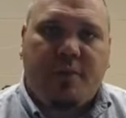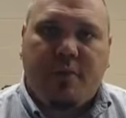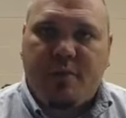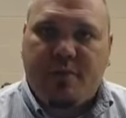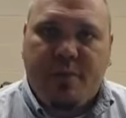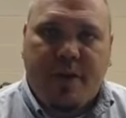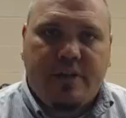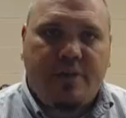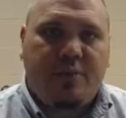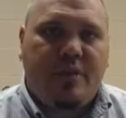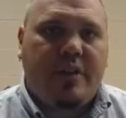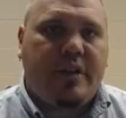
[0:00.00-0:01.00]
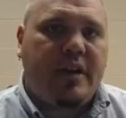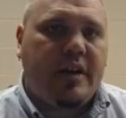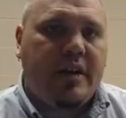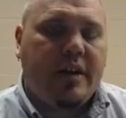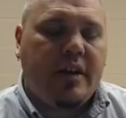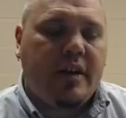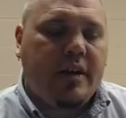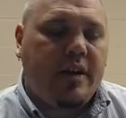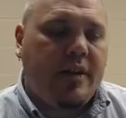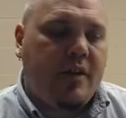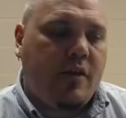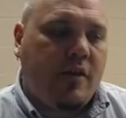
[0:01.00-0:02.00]
your responsibility,
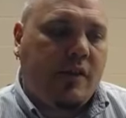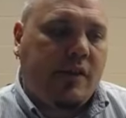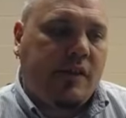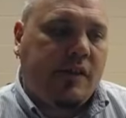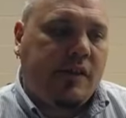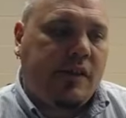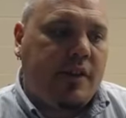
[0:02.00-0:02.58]
your